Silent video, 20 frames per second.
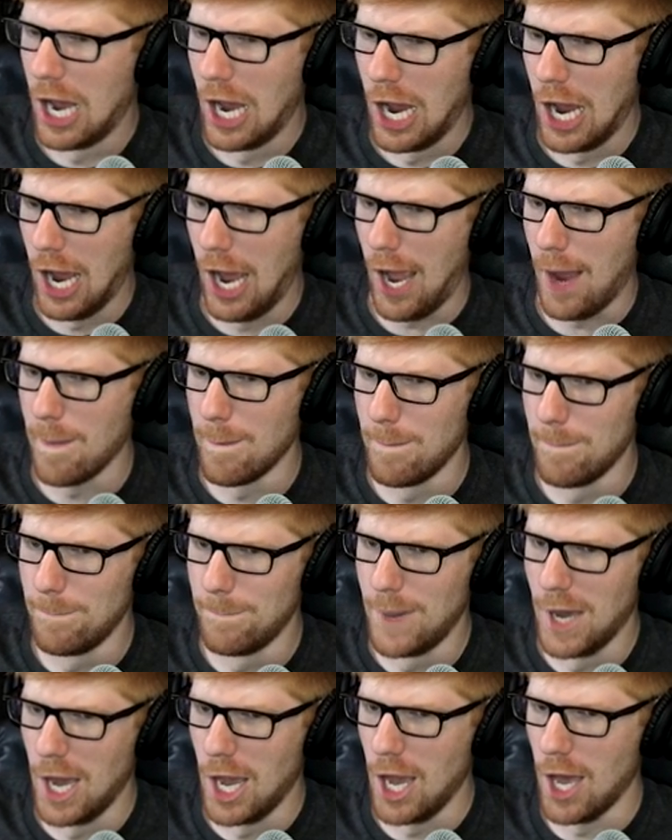Aye,
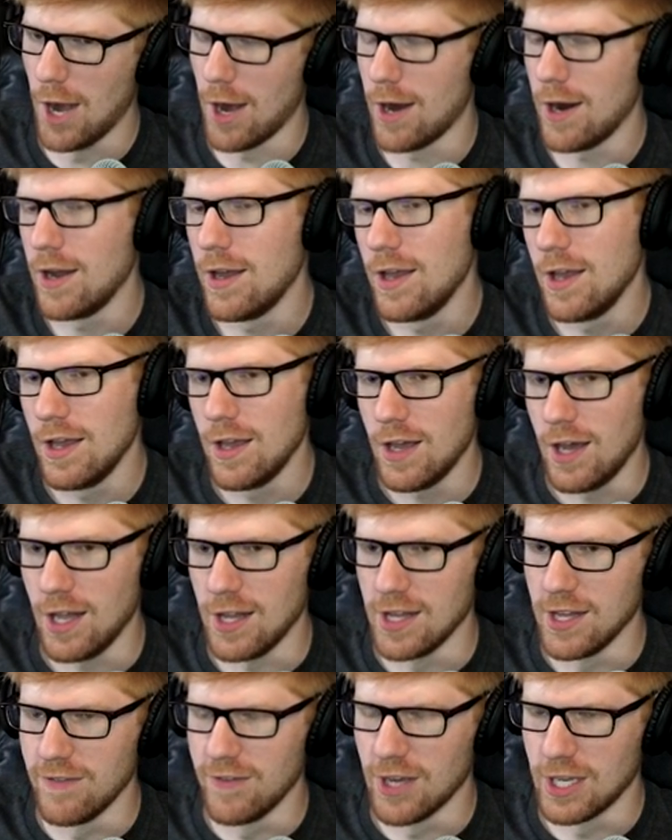bad. A
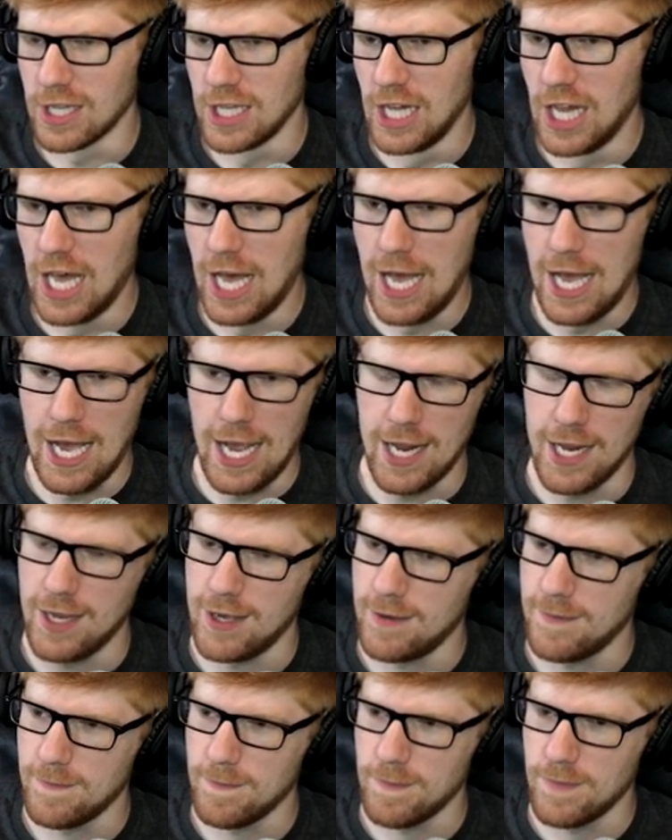living lie.
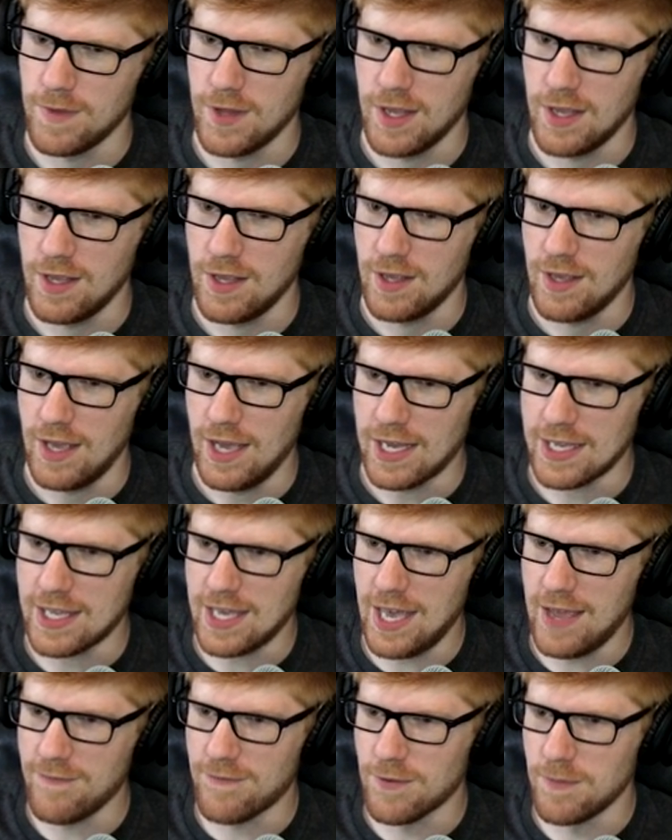I
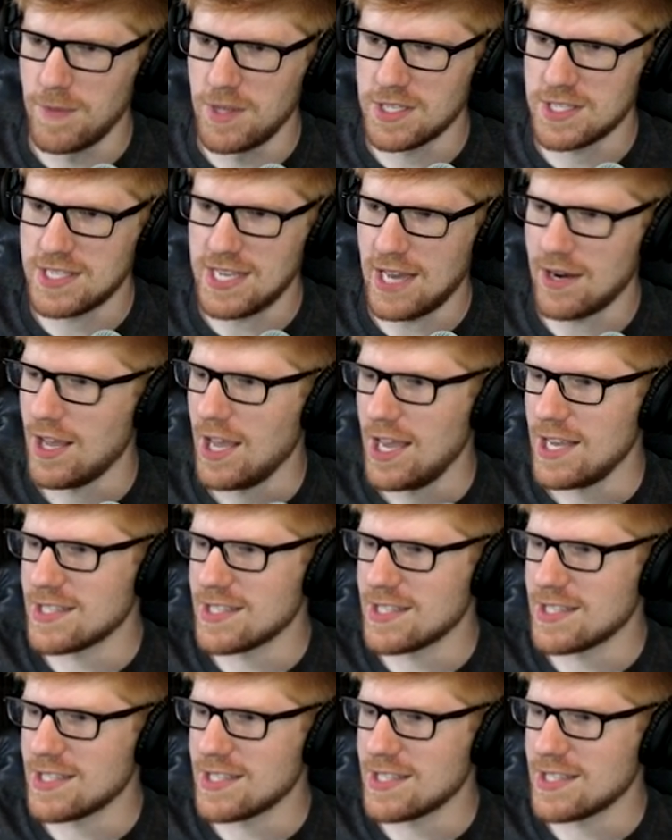came from this town.